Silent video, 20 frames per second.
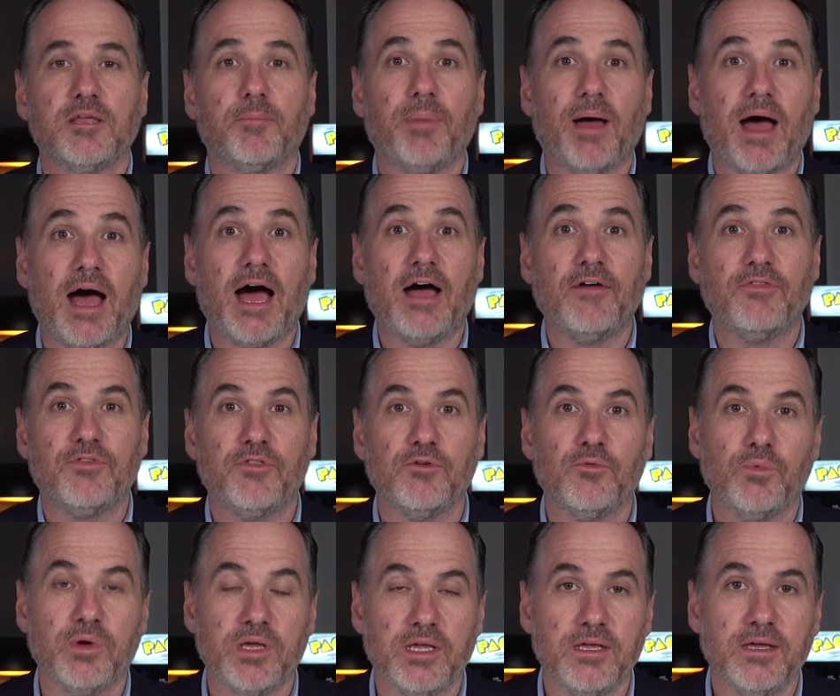the path
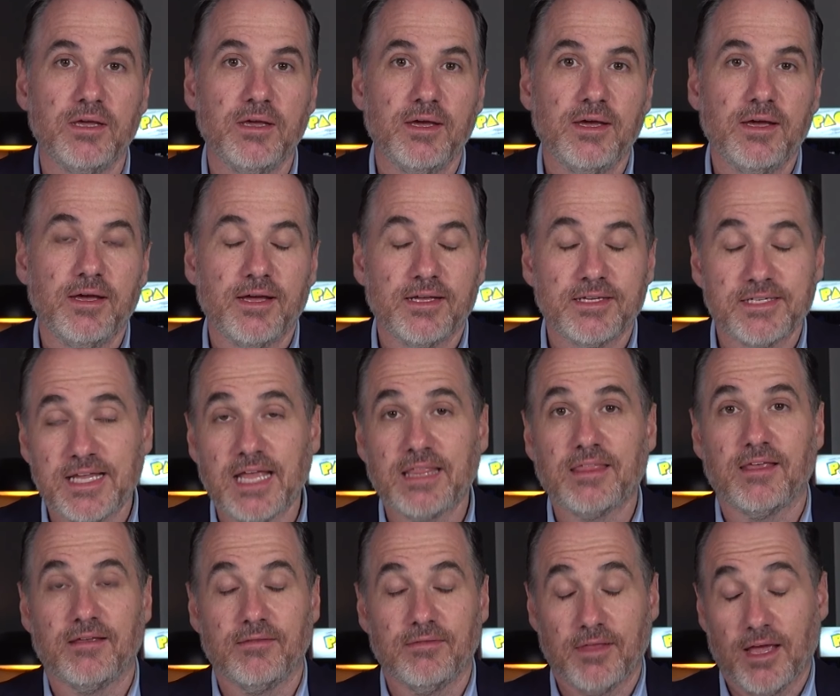that
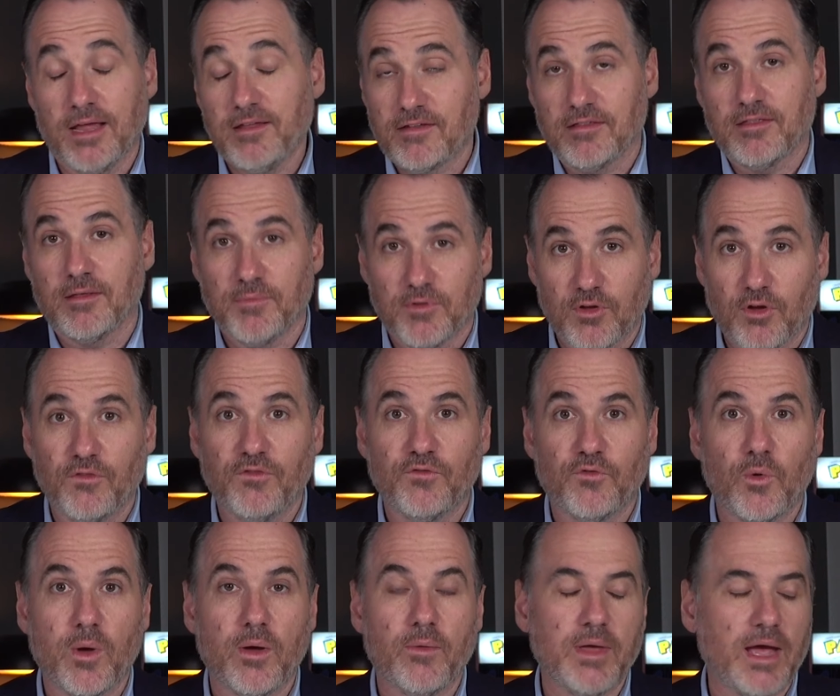they set themselves
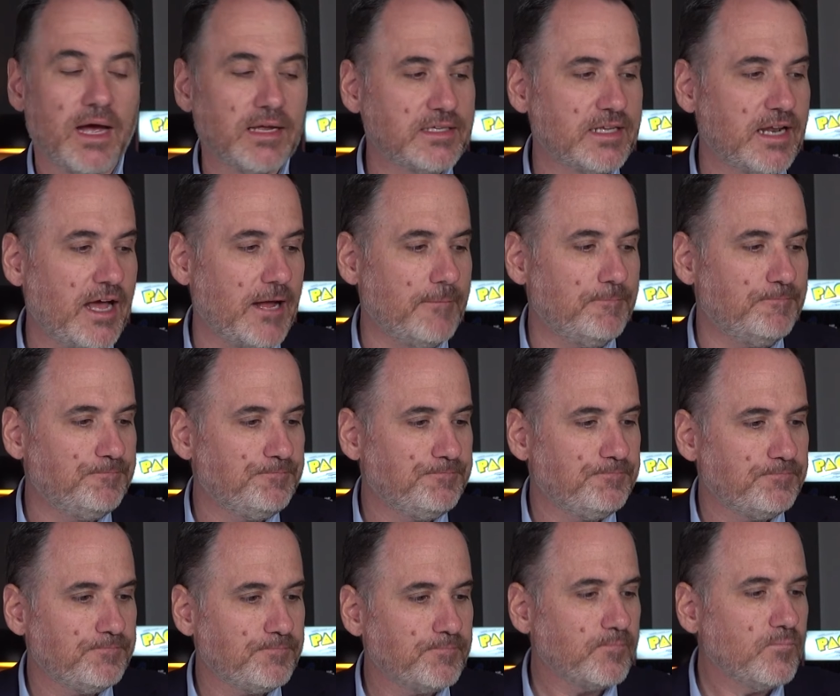for where we are today.
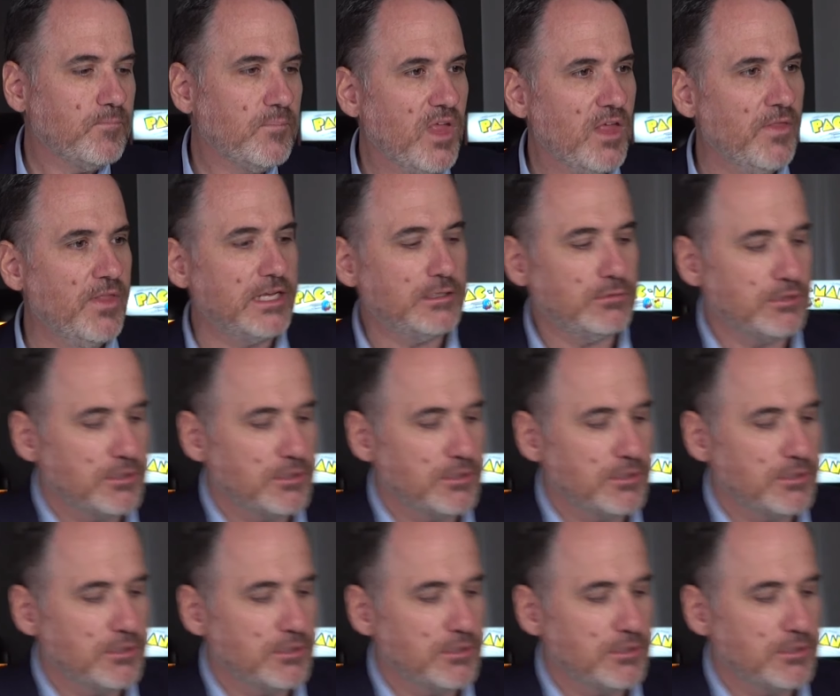This